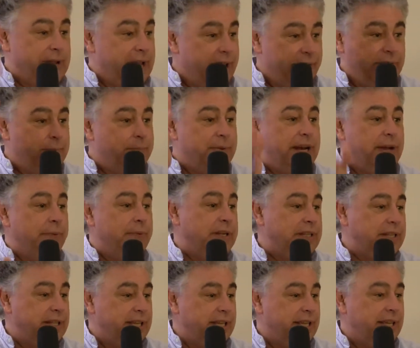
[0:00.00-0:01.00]
Everybody went
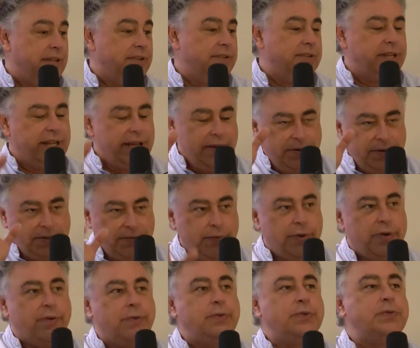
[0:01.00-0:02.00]
to the kitchen. That was
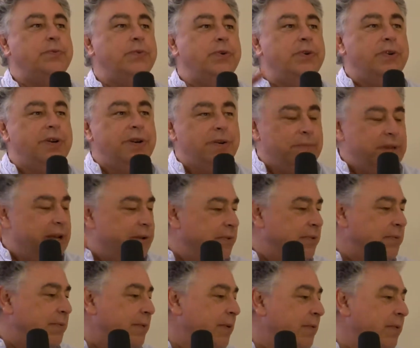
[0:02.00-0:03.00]
where it was warm. That
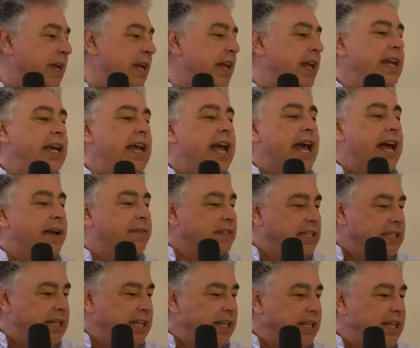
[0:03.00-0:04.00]
was where we have
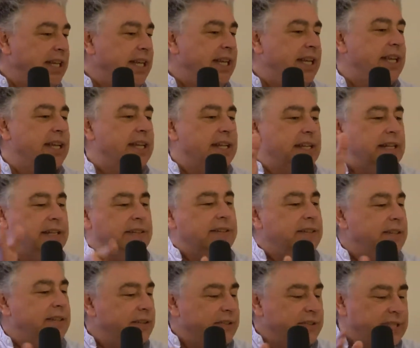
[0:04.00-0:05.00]
tea and
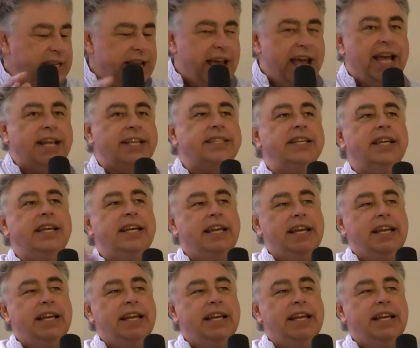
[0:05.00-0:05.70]
snacks.